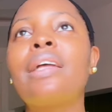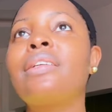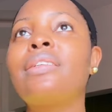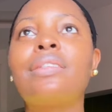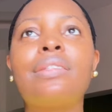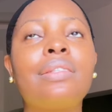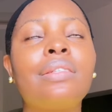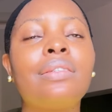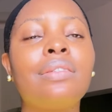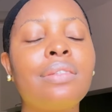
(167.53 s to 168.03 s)

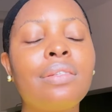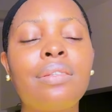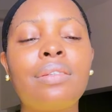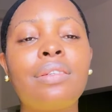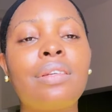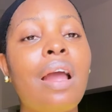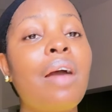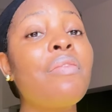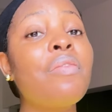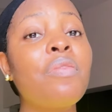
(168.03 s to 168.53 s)

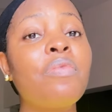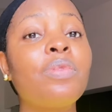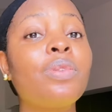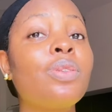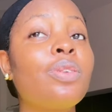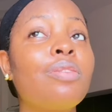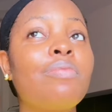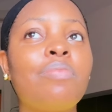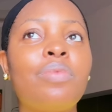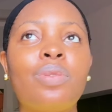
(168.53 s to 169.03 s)
She haven't even
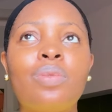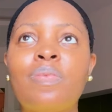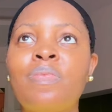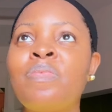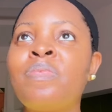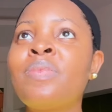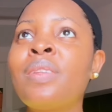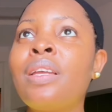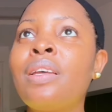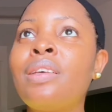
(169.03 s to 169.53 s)
told me.
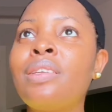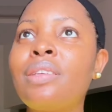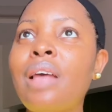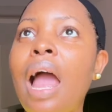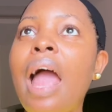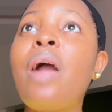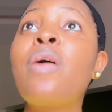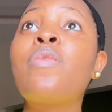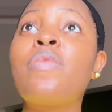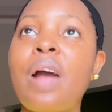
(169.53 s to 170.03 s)

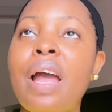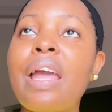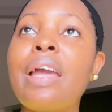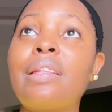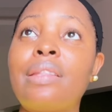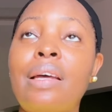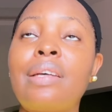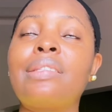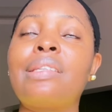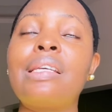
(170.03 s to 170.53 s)
I
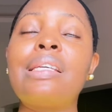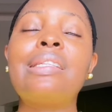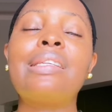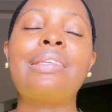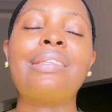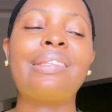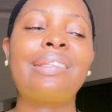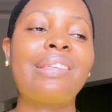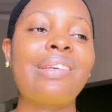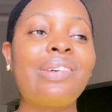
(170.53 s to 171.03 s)
overheard her saying
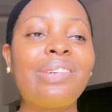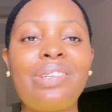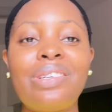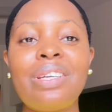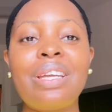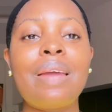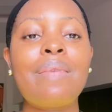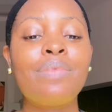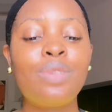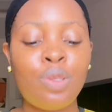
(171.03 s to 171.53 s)
this. So she
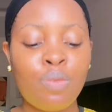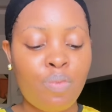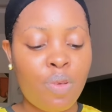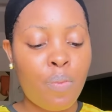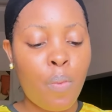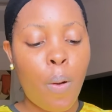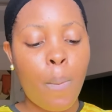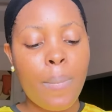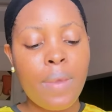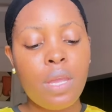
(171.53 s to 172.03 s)
came to me,
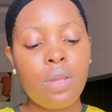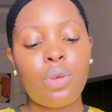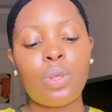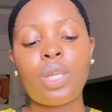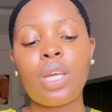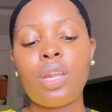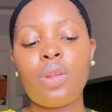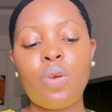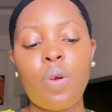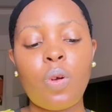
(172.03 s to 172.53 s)
mommy, you
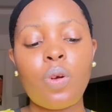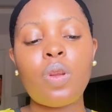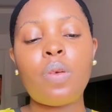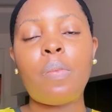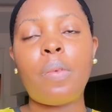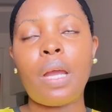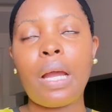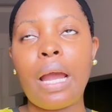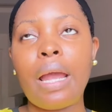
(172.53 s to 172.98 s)
said you were gonna make